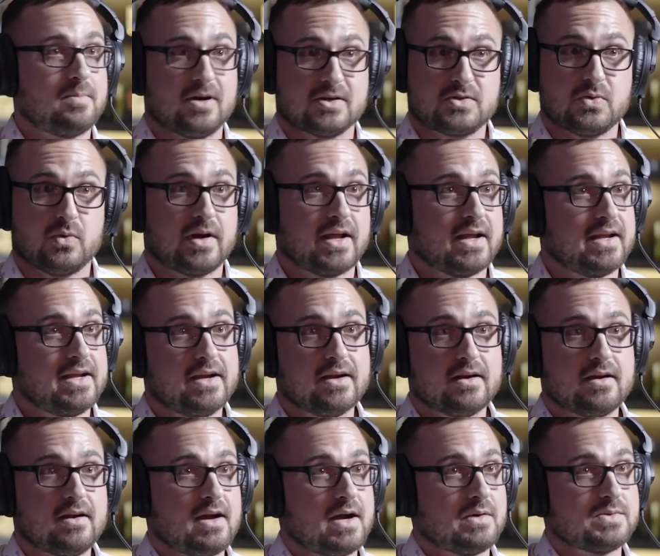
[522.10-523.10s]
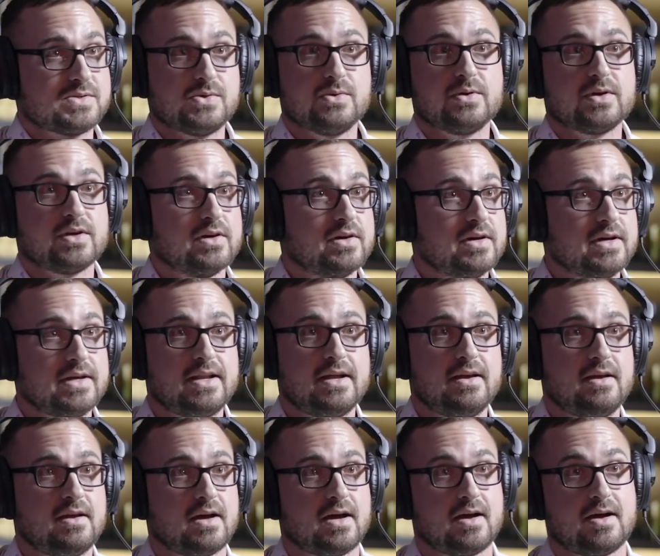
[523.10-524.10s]
a buck twenty a year. I was doing good.
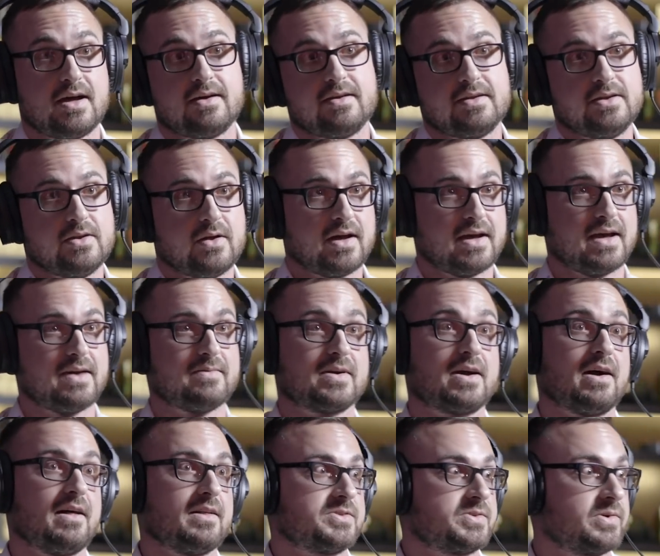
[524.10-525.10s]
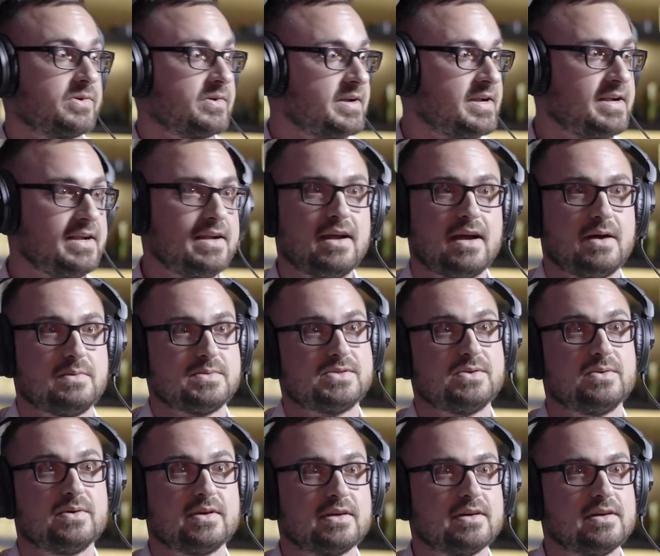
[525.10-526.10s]
Uh, you know, I have a college degree. I was
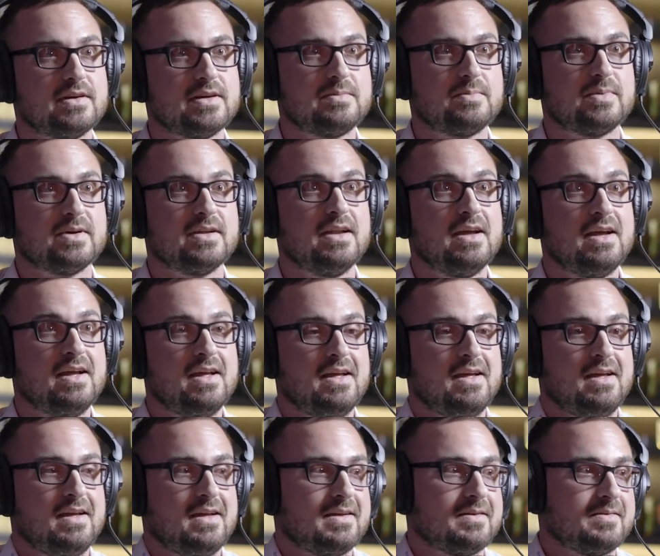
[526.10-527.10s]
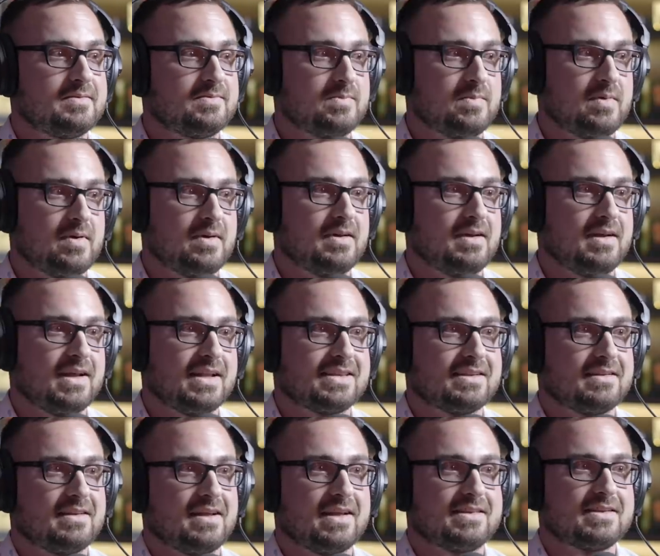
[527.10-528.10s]
doing good, but at
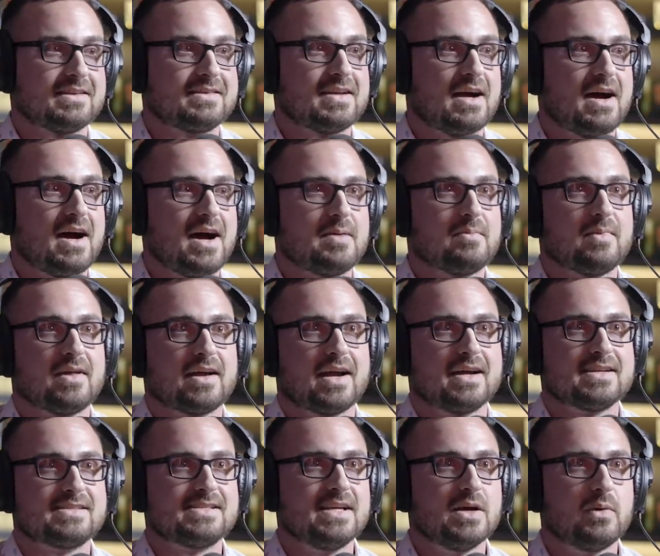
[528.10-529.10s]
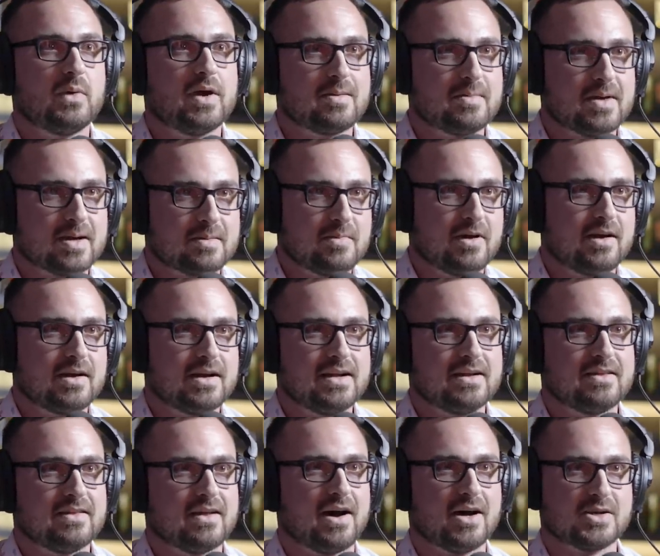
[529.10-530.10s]
the, at the time, like I see a way to make
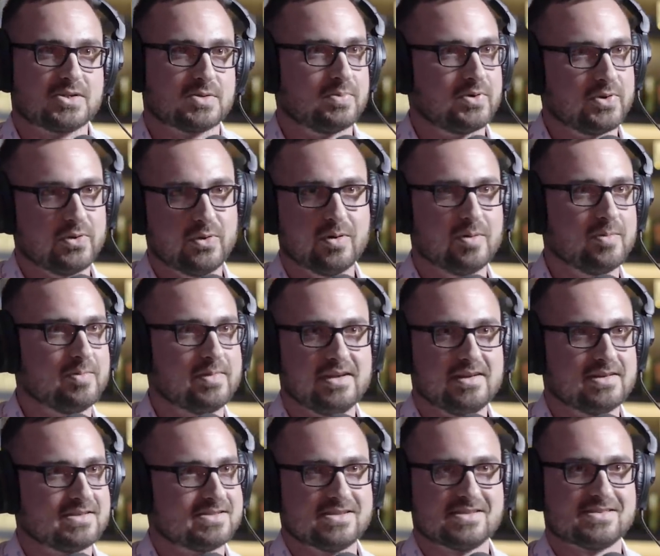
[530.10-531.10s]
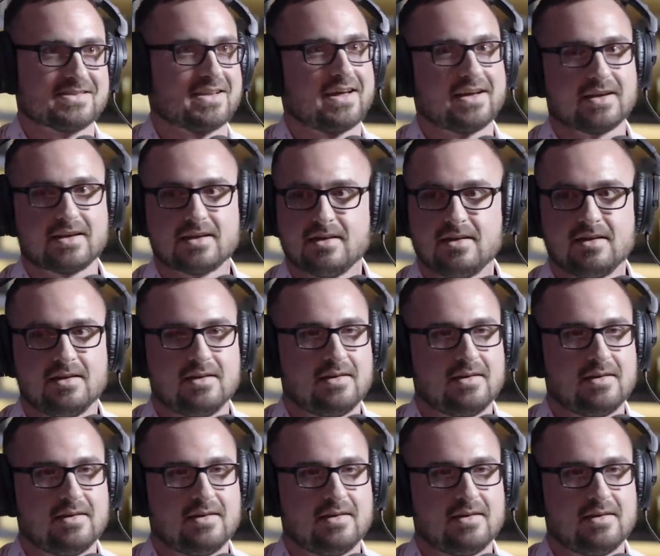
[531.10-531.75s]
money, and the entrepreneur in me is just like,